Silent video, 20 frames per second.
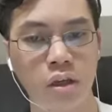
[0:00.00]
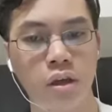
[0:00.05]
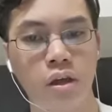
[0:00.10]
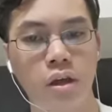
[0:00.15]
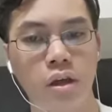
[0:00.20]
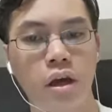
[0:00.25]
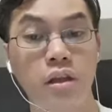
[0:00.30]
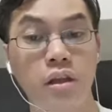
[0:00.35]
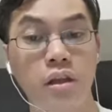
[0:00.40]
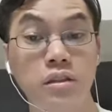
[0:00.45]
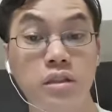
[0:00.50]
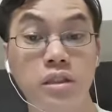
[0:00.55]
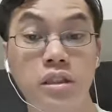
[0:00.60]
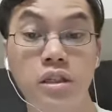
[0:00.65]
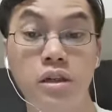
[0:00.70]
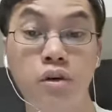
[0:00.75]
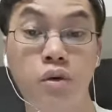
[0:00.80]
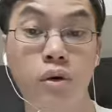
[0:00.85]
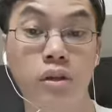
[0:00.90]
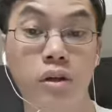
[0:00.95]
And it's actually
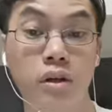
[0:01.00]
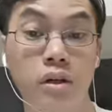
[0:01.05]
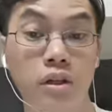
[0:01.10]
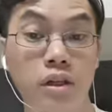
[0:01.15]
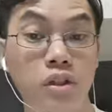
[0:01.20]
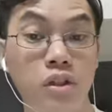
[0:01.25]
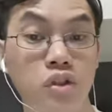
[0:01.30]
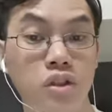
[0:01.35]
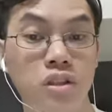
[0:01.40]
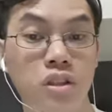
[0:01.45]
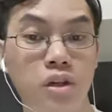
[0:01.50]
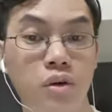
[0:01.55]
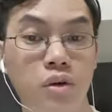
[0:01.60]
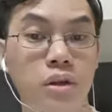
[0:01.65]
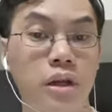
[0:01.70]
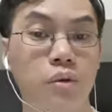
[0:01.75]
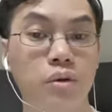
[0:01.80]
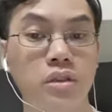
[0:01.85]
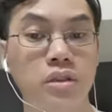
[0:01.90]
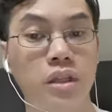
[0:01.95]
quite an interesting one.
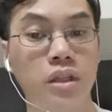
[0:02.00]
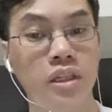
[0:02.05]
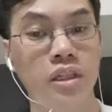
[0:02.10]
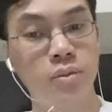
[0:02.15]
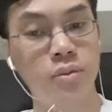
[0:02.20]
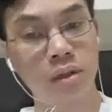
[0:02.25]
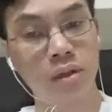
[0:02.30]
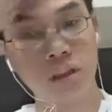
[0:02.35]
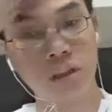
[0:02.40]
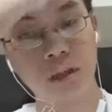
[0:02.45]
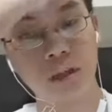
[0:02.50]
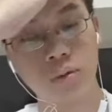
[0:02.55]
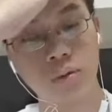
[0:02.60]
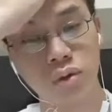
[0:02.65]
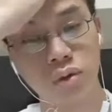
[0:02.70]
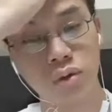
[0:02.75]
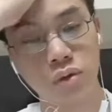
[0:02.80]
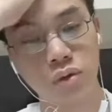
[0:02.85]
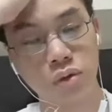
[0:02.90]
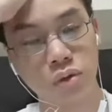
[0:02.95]
I wasn't expecting them
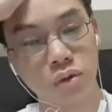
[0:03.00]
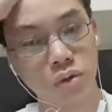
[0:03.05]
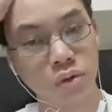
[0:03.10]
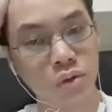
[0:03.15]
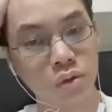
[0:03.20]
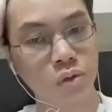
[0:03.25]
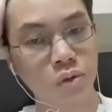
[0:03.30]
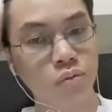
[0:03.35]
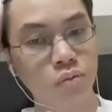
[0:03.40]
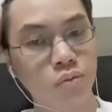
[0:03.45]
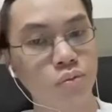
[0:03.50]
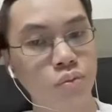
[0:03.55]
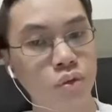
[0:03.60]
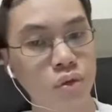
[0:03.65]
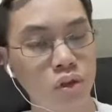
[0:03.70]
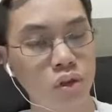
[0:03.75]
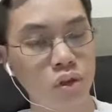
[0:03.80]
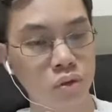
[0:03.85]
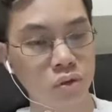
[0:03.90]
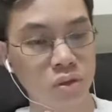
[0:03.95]
to
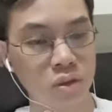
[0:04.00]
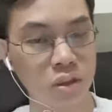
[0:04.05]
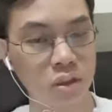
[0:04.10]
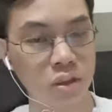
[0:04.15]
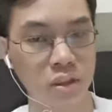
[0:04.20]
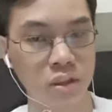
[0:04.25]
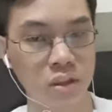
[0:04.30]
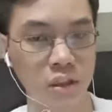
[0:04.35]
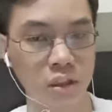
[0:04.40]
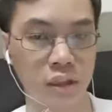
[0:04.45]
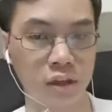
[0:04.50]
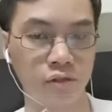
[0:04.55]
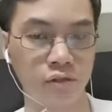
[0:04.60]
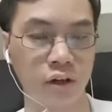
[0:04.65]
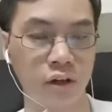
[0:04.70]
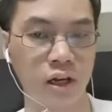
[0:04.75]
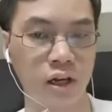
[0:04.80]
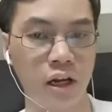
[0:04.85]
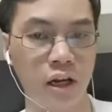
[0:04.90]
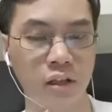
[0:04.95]
produced this Unearthed
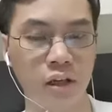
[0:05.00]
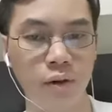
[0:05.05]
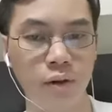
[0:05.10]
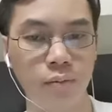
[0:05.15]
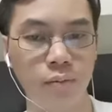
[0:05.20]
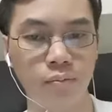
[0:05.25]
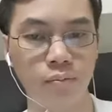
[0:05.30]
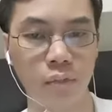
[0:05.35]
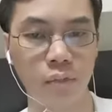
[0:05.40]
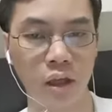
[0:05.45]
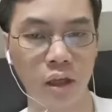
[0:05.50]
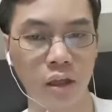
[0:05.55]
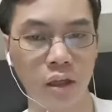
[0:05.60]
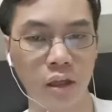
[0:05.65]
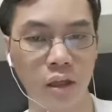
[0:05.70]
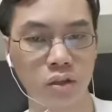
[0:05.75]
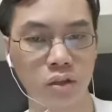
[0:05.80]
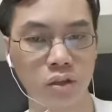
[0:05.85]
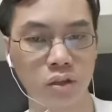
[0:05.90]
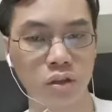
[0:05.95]
Arcana,
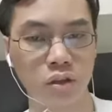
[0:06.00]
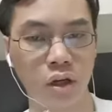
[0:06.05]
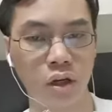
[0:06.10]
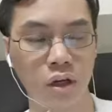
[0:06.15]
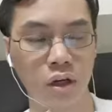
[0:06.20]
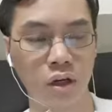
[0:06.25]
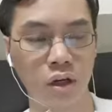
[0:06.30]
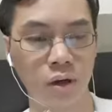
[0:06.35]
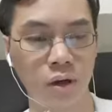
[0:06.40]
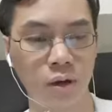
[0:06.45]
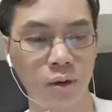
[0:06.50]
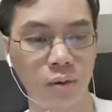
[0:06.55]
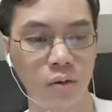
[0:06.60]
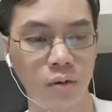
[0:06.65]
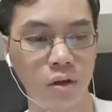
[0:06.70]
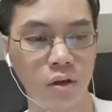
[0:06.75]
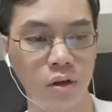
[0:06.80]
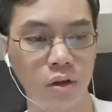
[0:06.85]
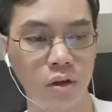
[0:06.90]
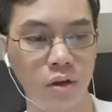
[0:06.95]
and it's uh,
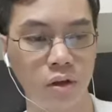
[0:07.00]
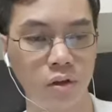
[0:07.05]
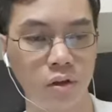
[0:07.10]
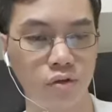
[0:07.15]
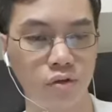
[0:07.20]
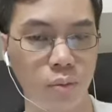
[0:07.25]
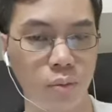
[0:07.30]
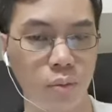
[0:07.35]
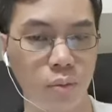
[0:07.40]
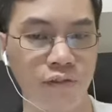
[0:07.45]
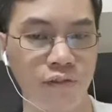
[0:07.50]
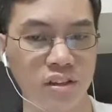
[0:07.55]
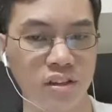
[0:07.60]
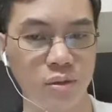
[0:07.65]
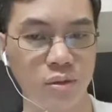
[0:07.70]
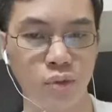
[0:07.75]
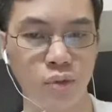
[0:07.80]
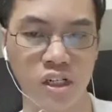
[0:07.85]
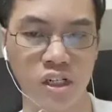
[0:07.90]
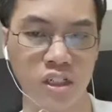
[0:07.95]
from my
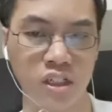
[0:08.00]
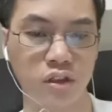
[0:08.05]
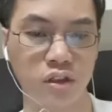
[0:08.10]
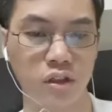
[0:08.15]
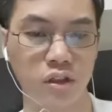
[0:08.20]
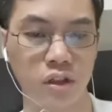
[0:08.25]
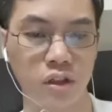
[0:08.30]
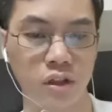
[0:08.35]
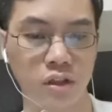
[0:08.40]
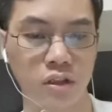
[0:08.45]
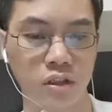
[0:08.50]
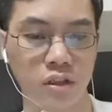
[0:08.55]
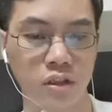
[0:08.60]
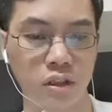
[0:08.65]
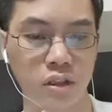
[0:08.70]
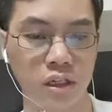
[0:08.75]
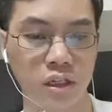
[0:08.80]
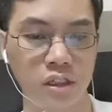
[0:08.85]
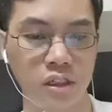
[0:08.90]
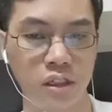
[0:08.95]
first impressions, it's
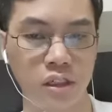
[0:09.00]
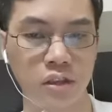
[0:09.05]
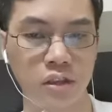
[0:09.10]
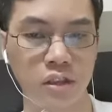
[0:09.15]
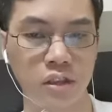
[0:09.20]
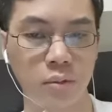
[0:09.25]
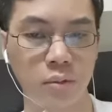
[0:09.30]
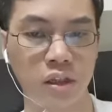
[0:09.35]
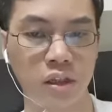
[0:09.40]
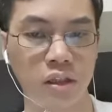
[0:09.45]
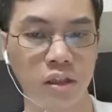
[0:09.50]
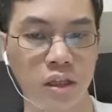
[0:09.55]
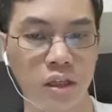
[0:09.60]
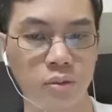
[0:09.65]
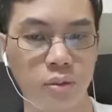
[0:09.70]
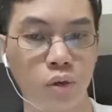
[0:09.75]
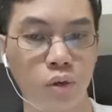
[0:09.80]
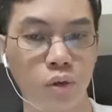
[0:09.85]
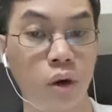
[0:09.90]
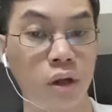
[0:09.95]
actually something
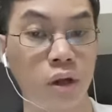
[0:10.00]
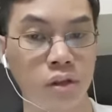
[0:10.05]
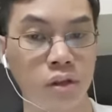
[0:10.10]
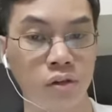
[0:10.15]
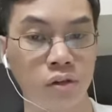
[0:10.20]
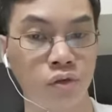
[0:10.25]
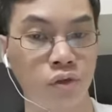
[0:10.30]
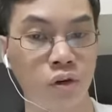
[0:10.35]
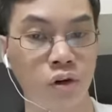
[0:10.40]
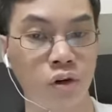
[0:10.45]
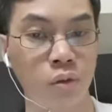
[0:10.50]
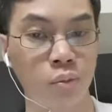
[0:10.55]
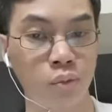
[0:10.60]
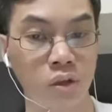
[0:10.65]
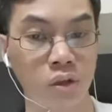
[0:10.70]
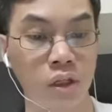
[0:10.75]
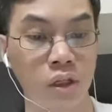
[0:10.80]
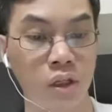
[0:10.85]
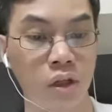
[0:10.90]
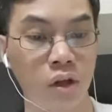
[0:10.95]
that's been wanted for a
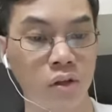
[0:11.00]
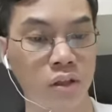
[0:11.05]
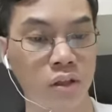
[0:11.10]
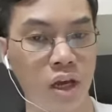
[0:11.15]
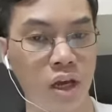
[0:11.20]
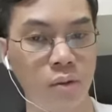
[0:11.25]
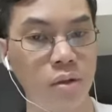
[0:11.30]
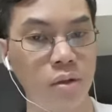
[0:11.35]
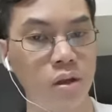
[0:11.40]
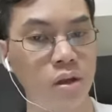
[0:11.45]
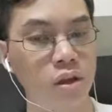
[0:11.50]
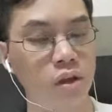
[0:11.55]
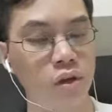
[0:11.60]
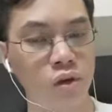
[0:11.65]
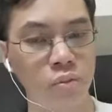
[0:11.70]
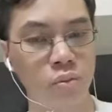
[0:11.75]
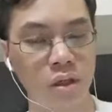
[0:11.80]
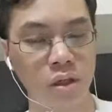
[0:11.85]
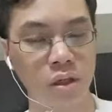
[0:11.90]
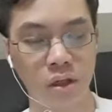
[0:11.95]
pretty long time, and it
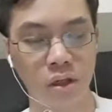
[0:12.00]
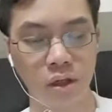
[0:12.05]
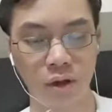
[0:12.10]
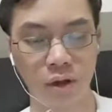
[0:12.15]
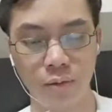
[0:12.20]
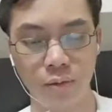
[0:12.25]
could be a